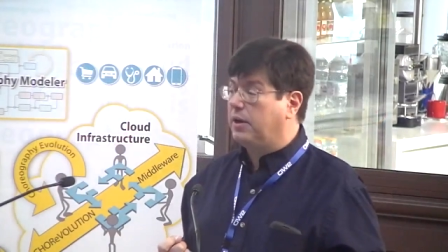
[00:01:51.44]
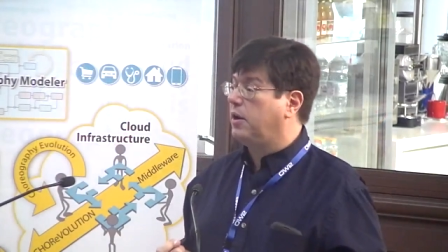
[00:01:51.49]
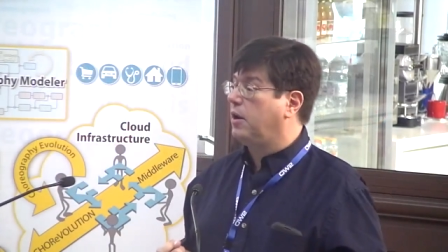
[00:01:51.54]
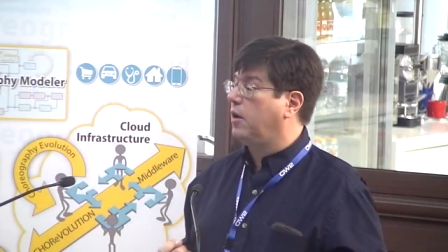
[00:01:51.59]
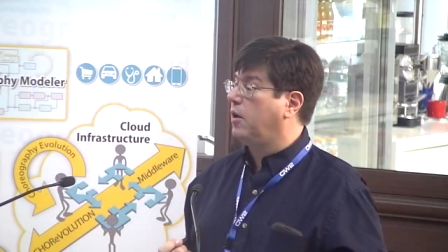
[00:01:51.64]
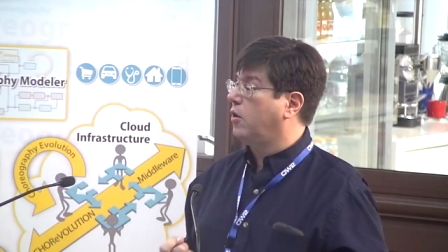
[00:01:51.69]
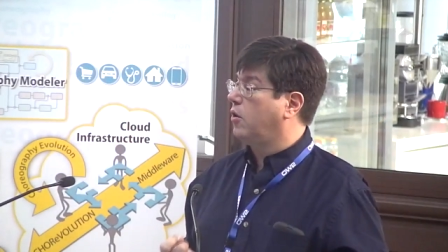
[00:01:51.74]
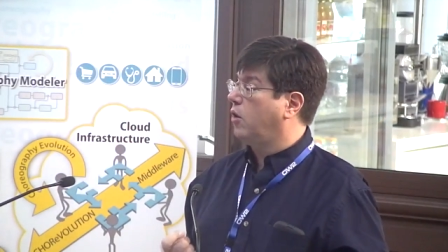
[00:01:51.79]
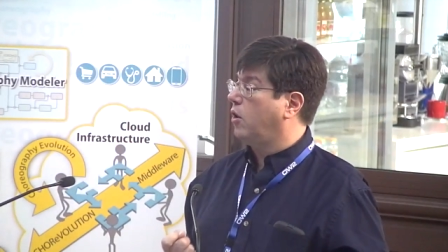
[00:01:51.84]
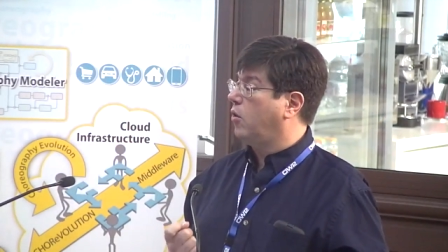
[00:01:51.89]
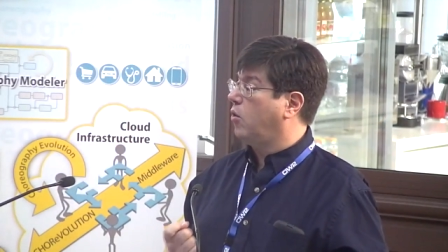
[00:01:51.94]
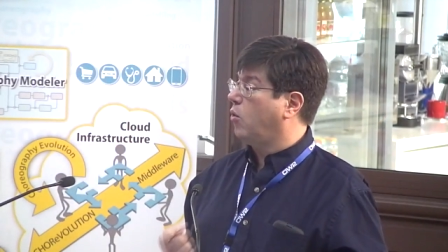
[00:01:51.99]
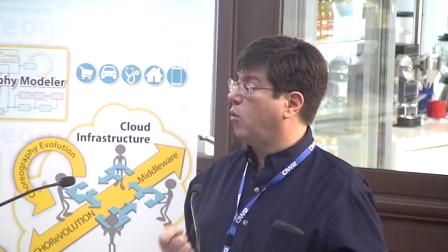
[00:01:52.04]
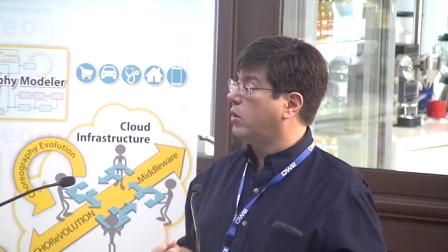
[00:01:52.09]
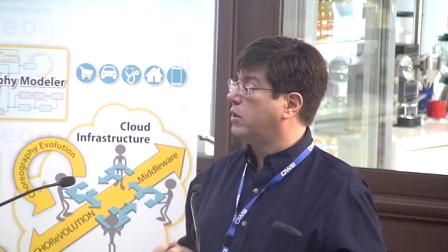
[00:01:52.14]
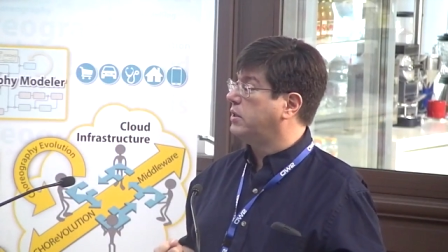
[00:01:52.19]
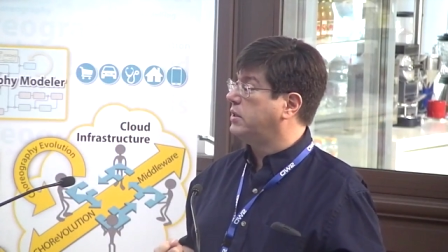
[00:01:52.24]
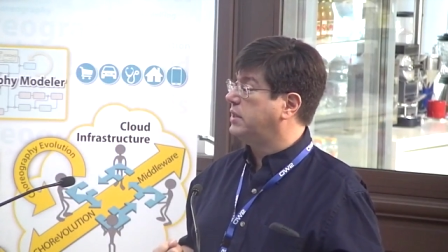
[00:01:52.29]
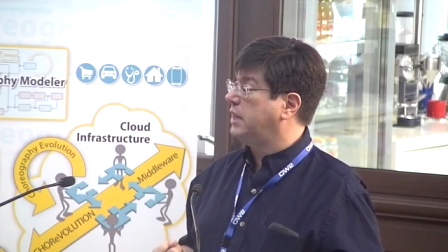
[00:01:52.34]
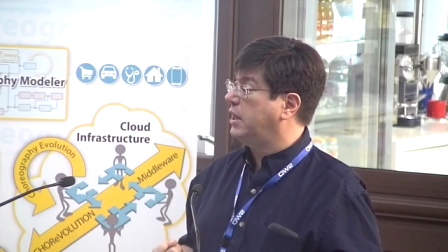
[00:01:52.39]
an
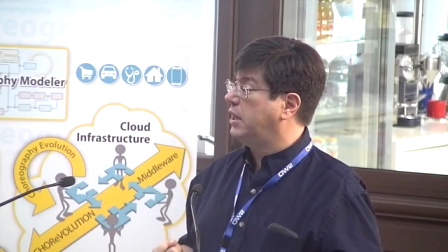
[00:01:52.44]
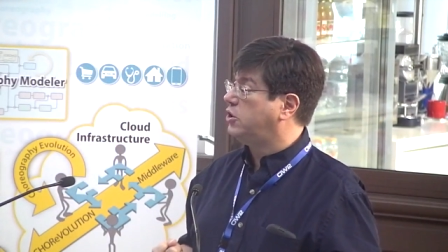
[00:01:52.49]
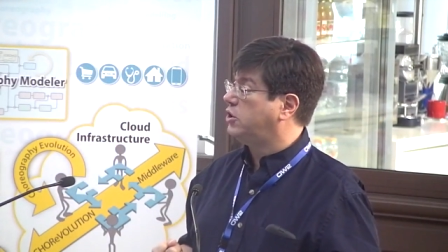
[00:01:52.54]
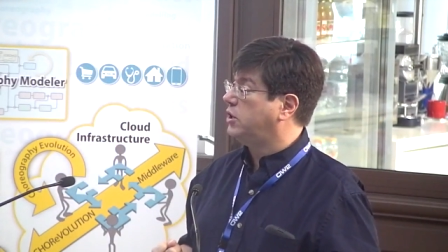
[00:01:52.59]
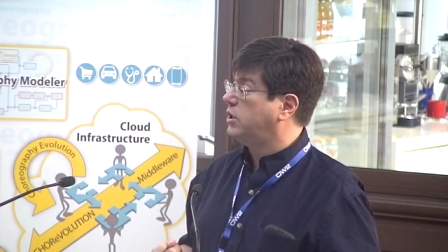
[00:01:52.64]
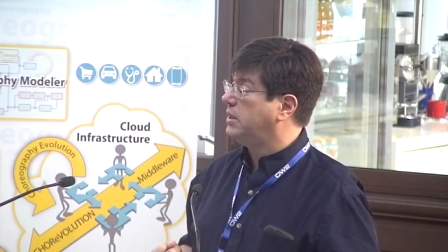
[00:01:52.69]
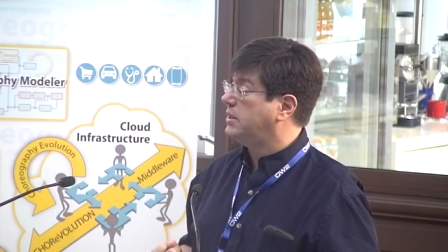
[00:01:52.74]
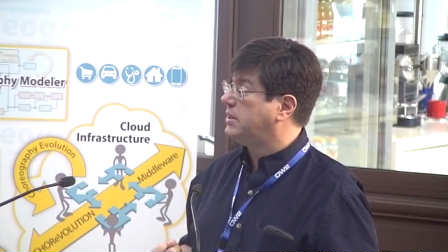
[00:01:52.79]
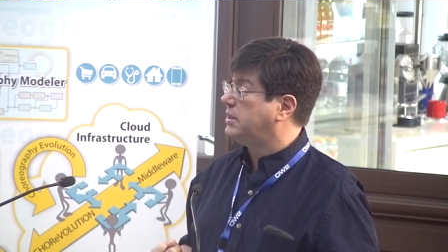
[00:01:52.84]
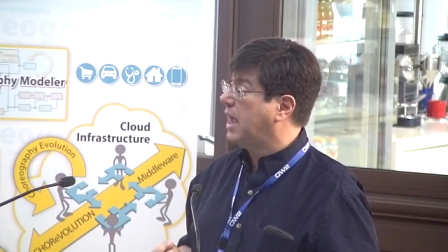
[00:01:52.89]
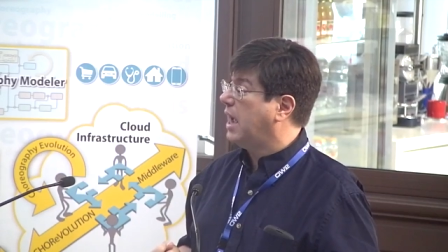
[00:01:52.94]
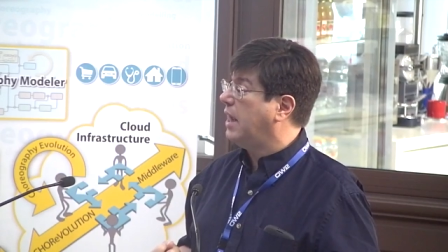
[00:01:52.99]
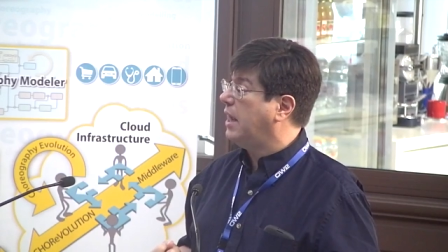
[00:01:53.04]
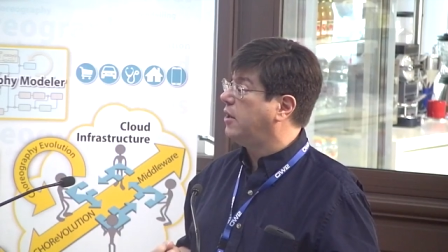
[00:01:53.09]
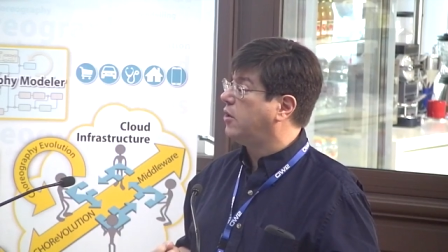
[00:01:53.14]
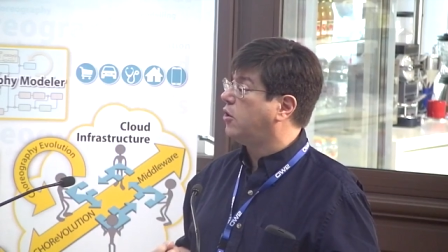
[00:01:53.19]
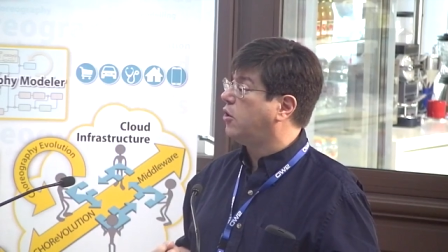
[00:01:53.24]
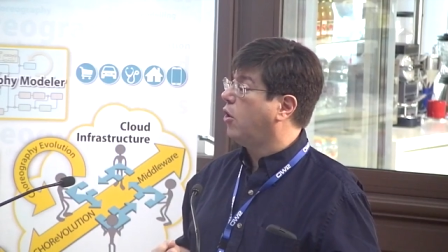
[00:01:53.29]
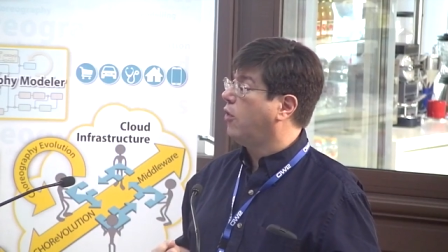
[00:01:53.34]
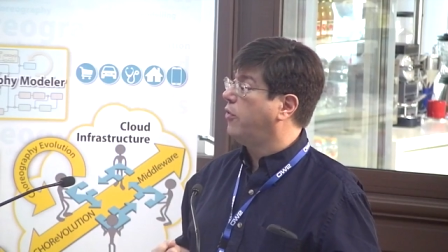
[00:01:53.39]
organization inside
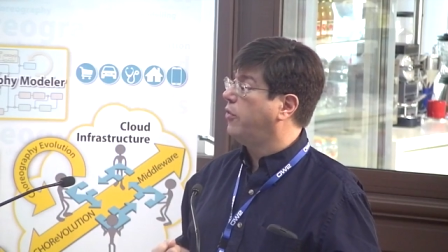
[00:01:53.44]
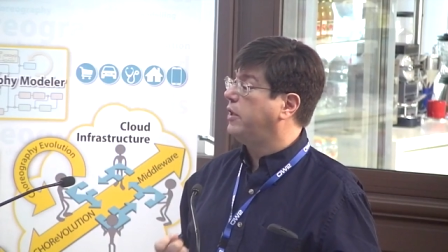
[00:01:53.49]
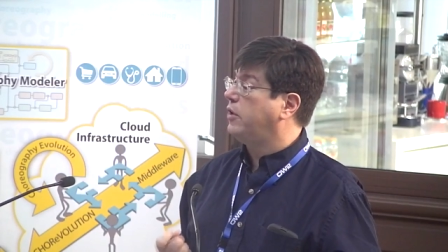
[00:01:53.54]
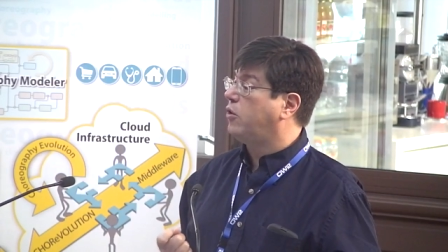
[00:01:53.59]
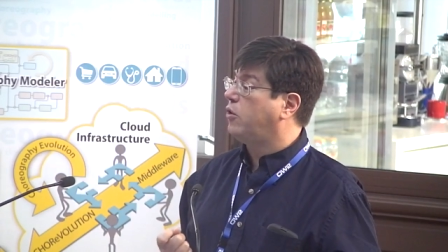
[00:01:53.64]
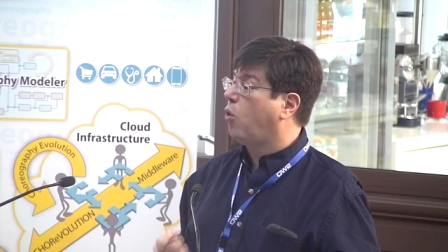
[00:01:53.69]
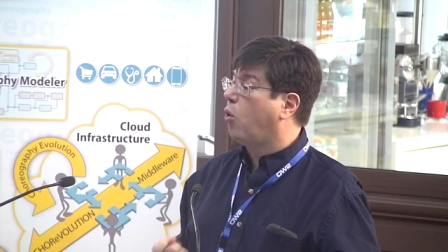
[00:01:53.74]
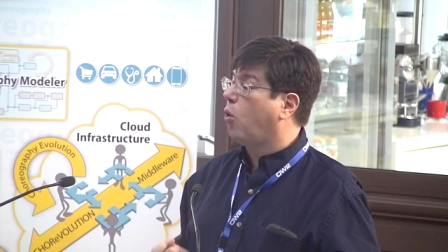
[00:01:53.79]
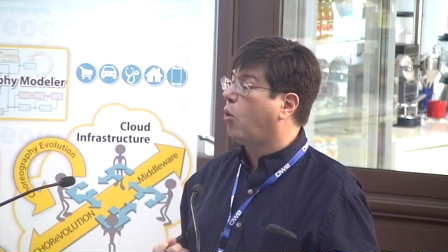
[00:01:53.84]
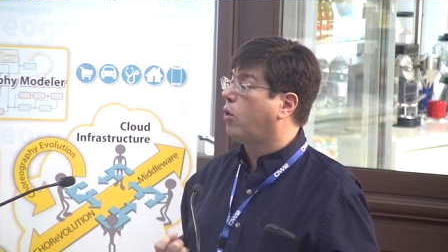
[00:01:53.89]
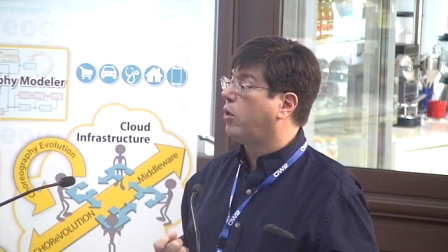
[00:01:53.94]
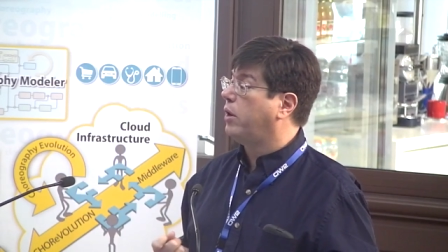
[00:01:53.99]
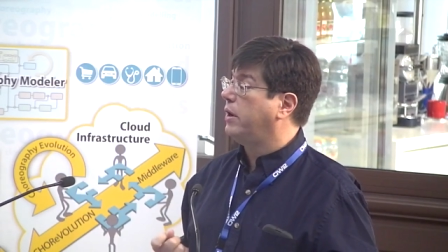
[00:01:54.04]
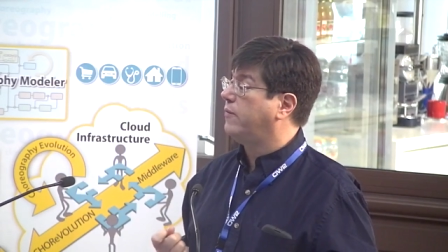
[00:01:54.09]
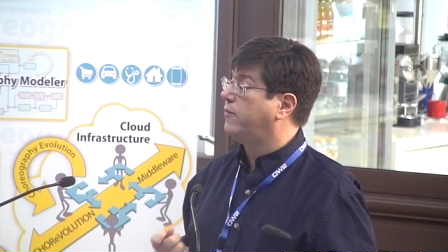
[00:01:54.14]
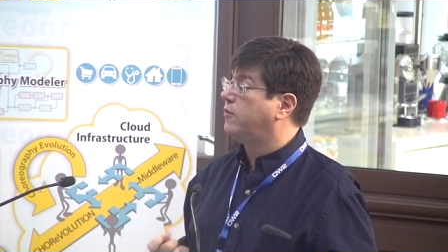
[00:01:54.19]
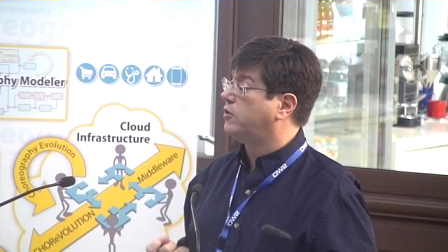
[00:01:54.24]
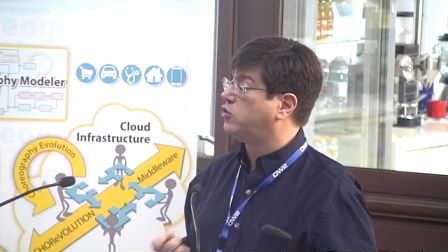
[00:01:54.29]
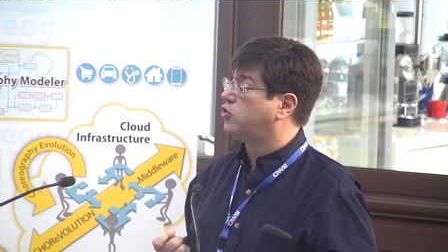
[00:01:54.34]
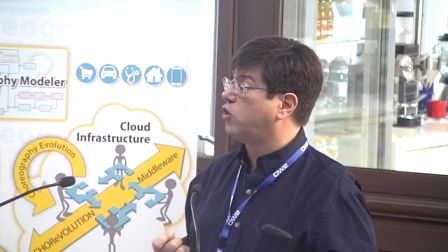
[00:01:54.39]
it called the Core
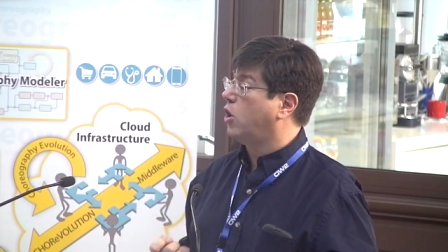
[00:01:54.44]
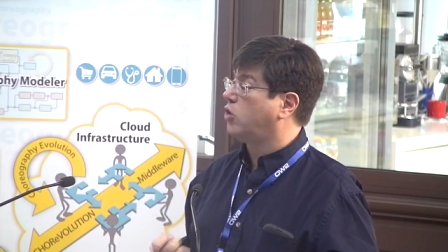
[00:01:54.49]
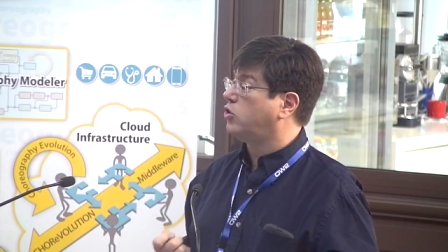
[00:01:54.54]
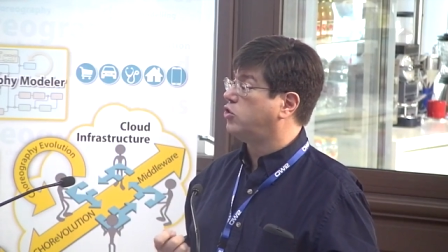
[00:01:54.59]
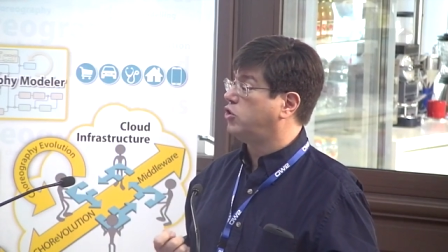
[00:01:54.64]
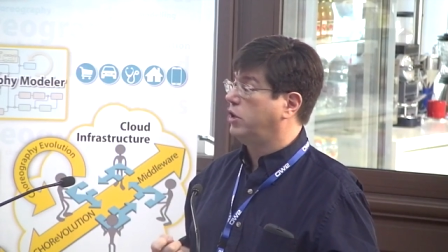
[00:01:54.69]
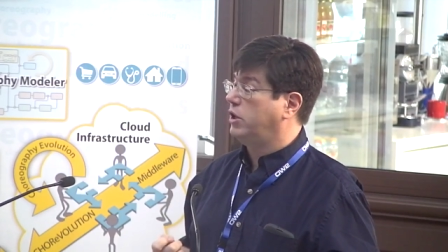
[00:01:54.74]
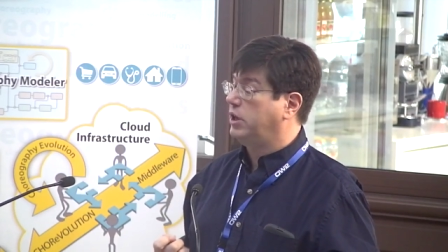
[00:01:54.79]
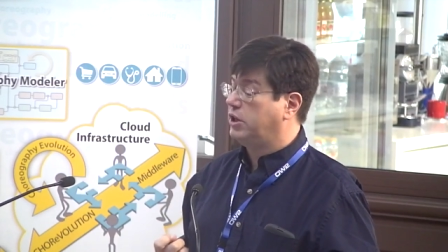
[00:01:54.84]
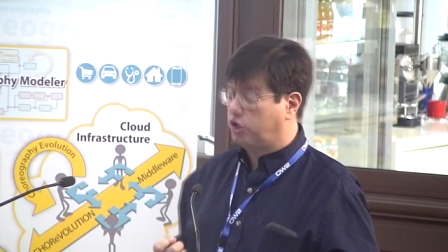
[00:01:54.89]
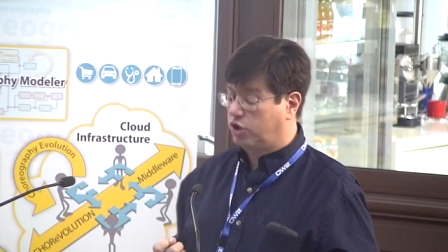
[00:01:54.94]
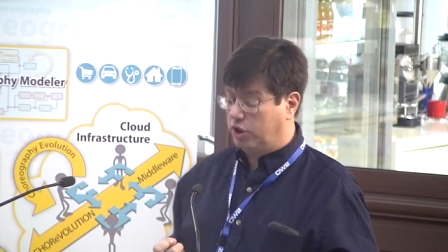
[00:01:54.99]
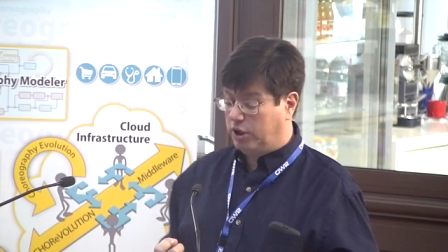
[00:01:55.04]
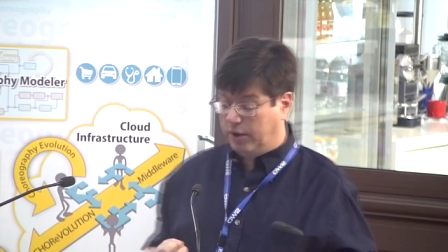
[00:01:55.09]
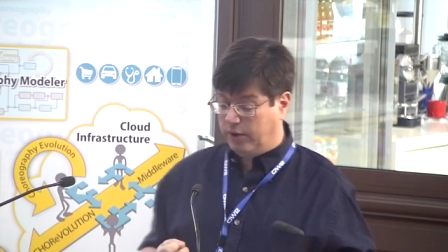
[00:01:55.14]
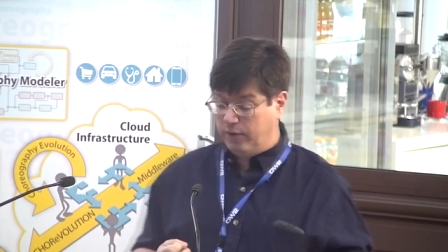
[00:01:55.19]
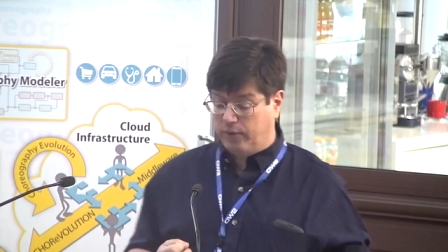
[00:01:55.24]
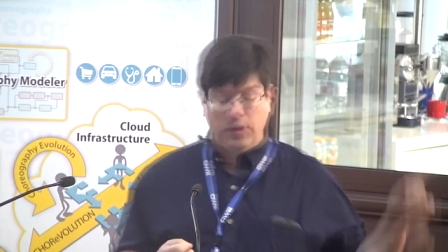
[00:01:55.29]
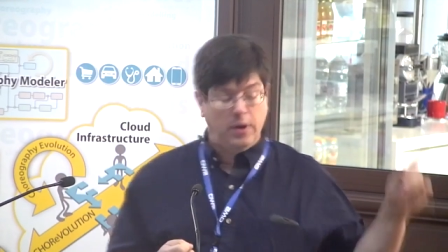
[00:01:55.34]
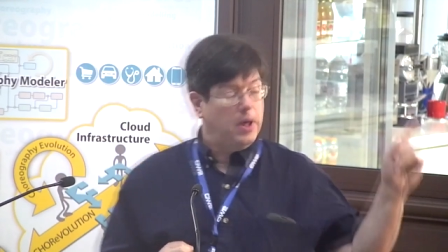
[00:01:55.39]
Infrastructure
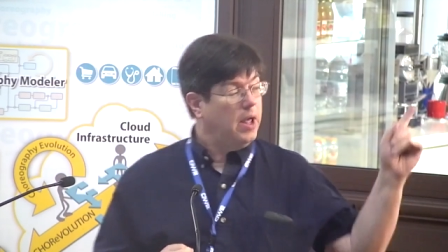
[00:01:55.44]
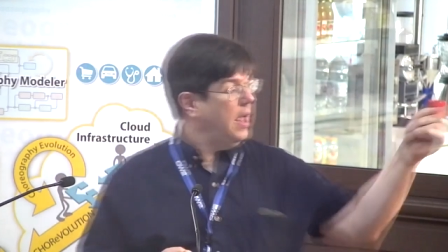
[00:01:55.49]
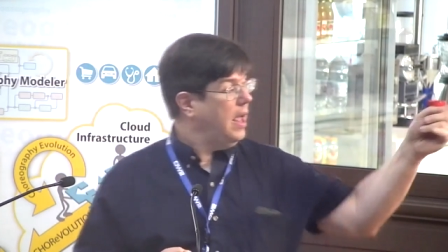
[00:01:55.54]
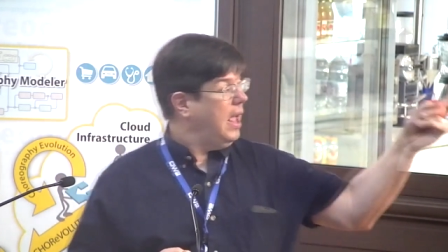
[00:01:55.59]
Initiative.